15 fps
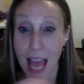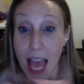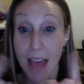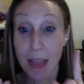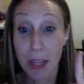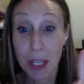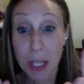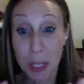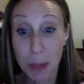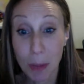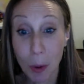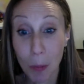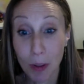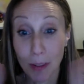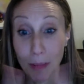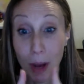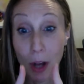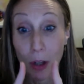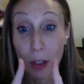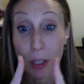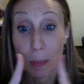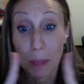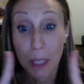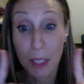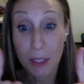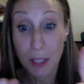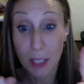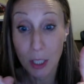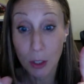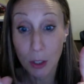And this is a moment of malchus
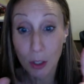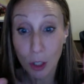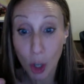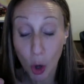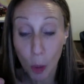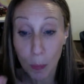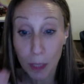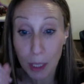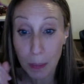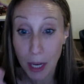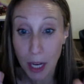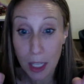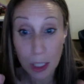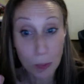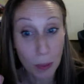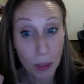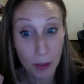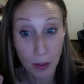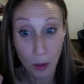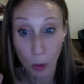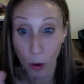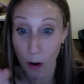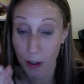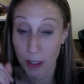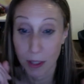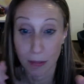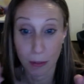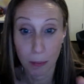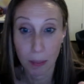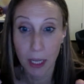because a year ago, me and my husband, who are on
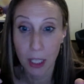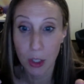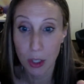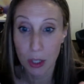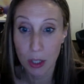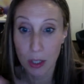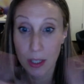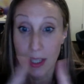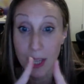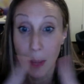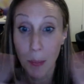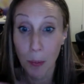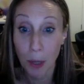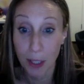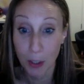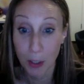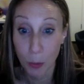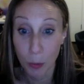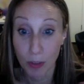different pages, separated.